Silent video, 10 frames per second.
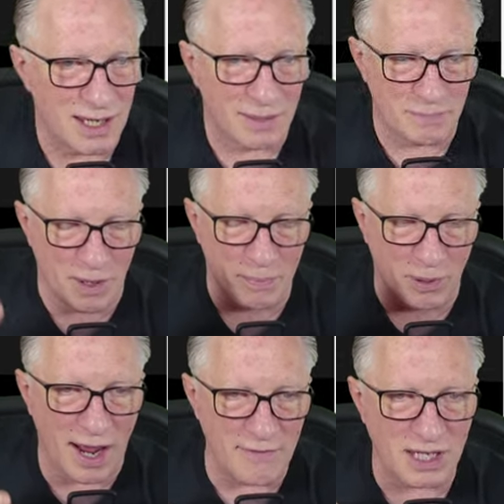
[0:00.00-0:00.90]
A
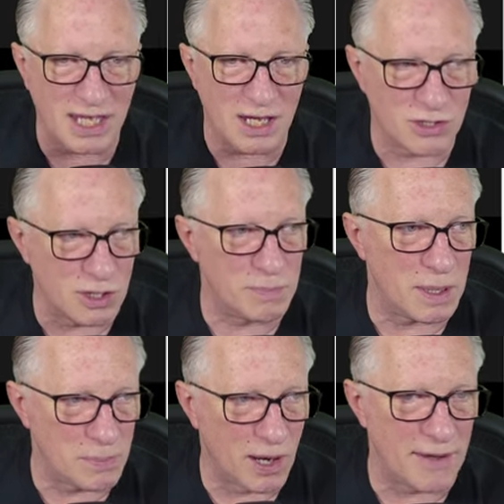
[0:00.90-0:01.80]
private key should be
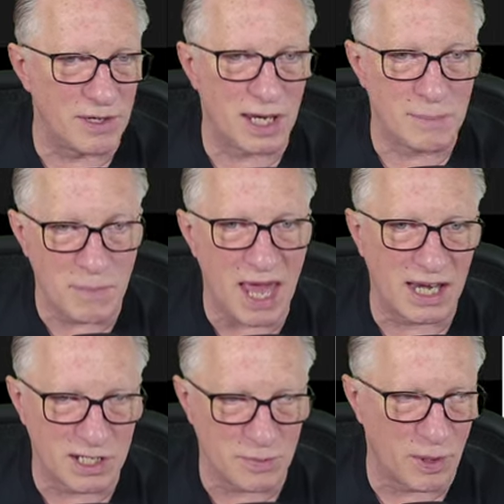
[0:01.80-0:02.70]
private and
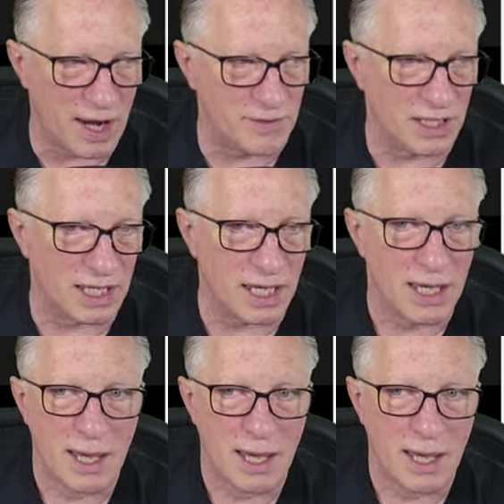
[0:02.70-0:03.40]
managed privately.